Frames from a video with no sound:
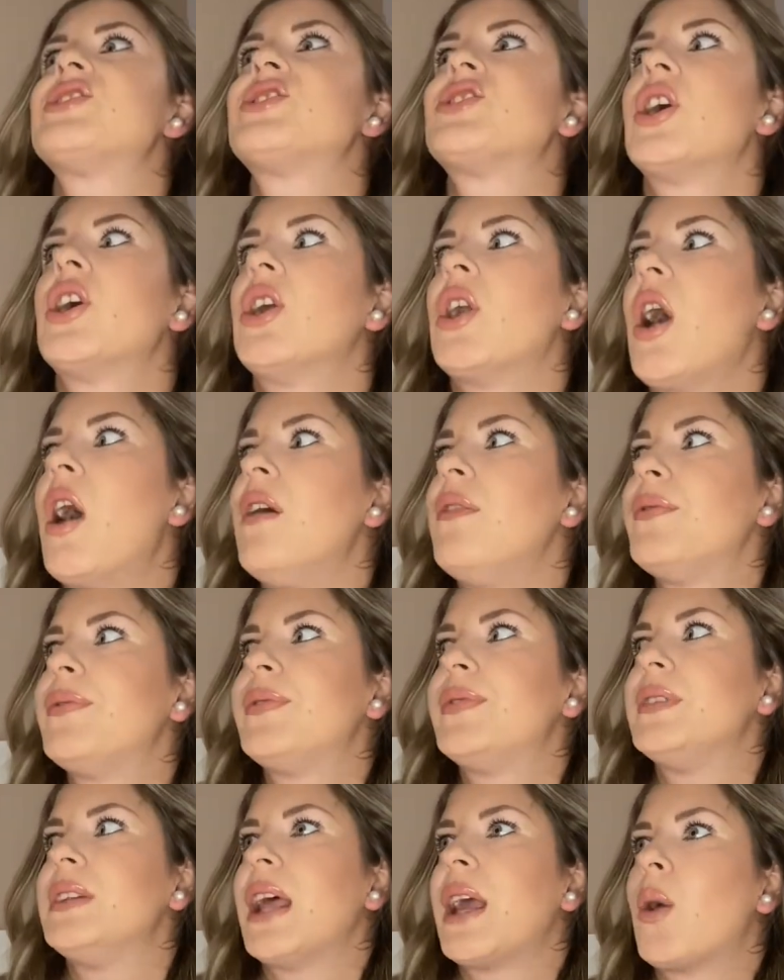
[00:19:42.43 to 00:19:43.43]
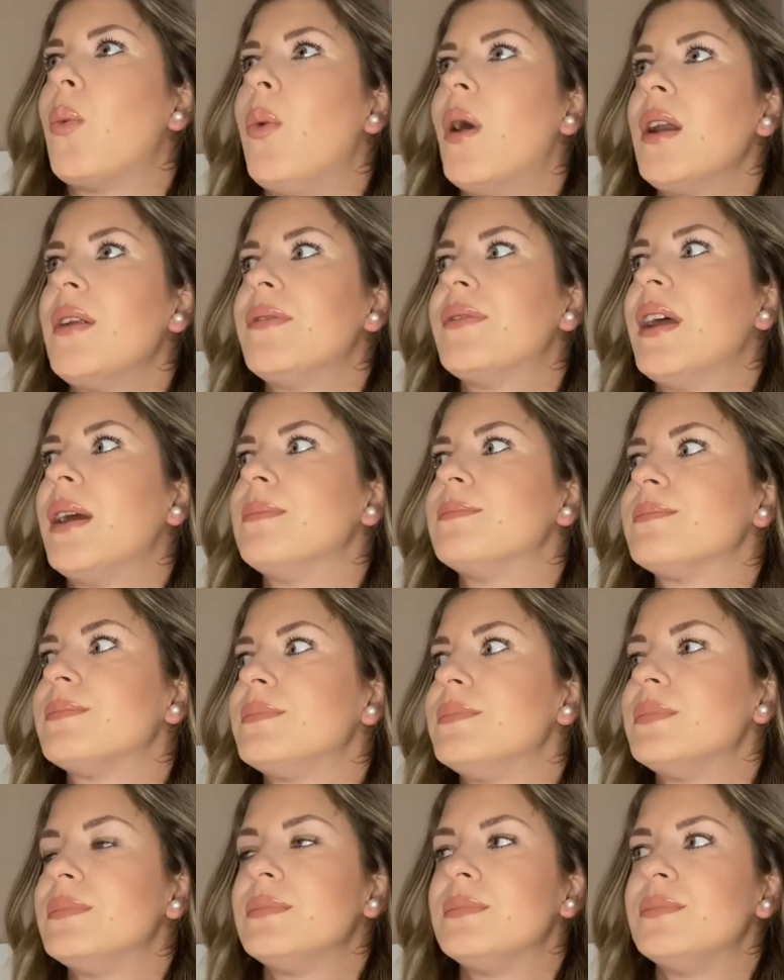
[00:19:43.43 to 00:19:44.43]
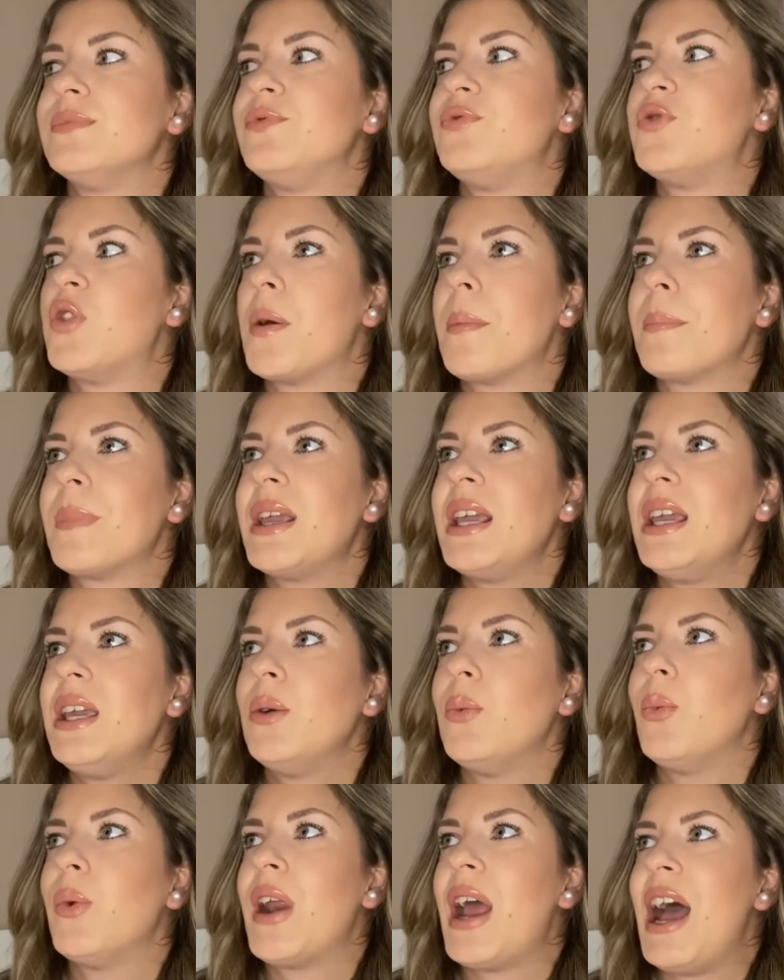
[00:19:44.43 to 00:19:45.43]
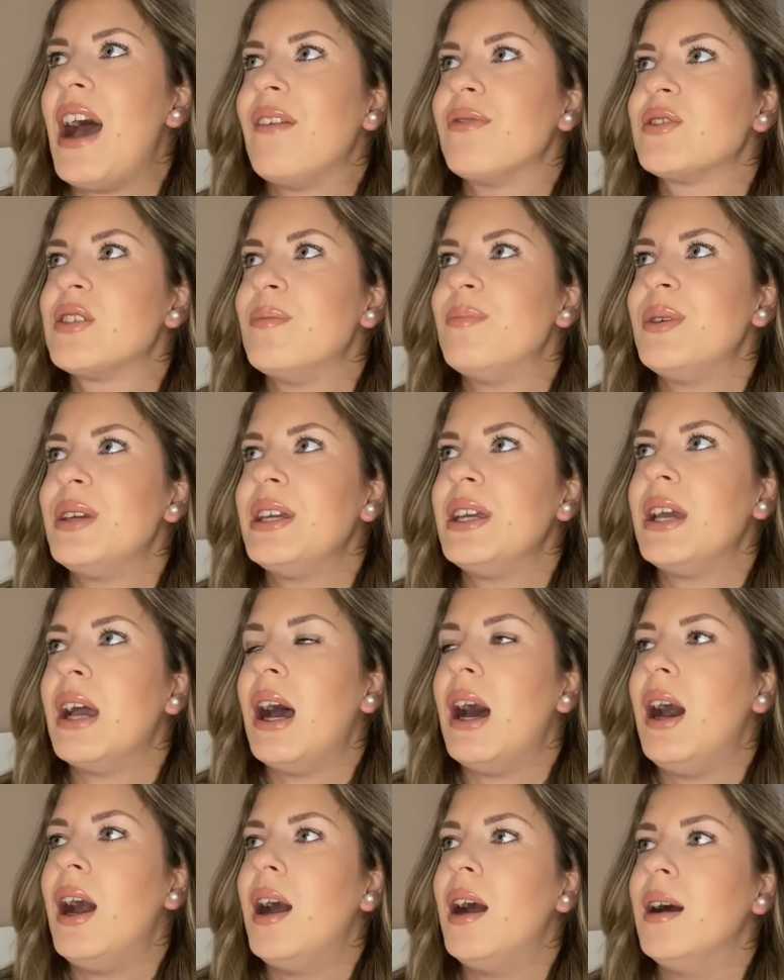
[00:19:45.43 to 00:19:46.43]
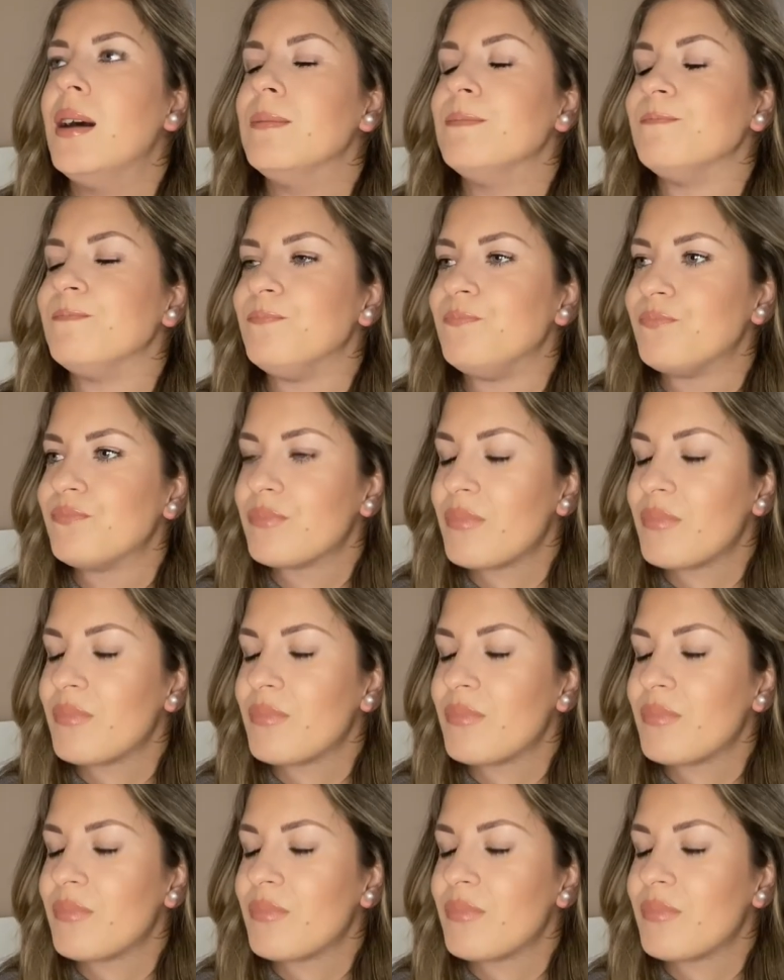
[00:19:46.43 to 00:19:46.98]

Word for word: turnoff, like one of them for me would have to be, um,